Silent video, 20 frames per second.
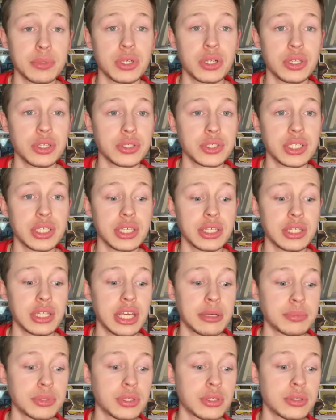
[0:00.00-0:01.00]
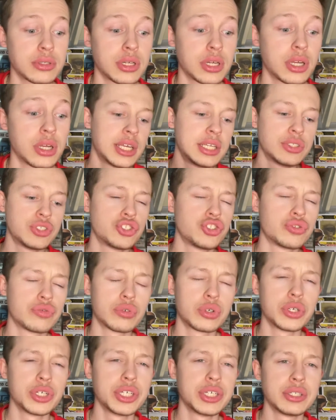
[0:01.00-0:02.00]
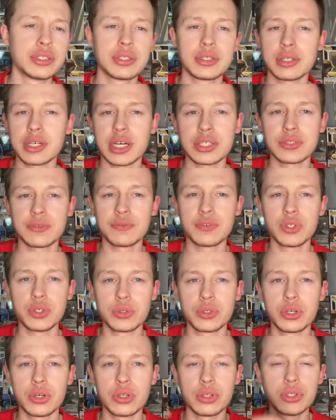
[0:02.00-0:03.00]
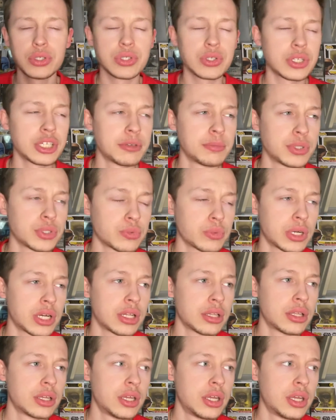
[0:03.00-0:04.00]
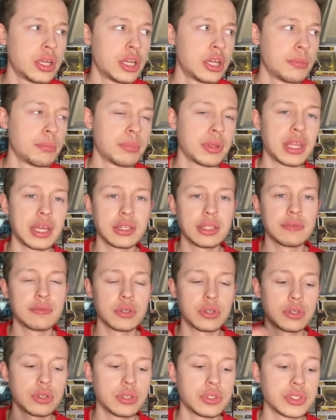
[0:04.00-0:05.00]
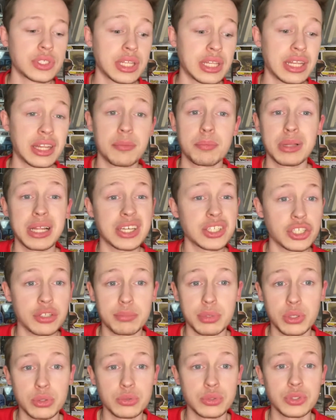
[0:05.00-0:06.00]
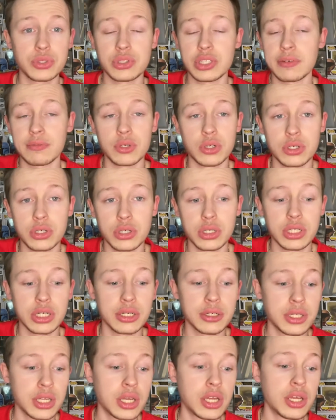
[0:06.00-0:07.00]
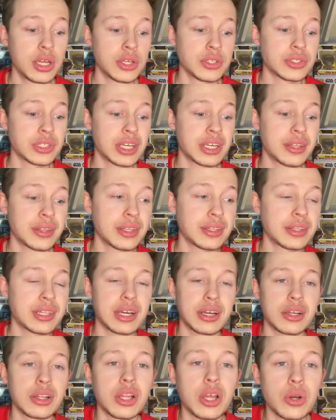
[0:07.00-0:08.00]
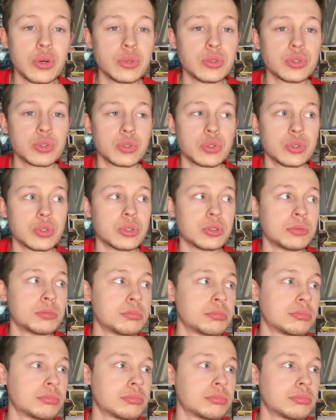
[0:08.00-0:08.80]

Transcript: colour you see in the episode. His droid has a few colours on him as well, but they're different colours. And then the blaster bolts, they've got colour. So anything that glows or,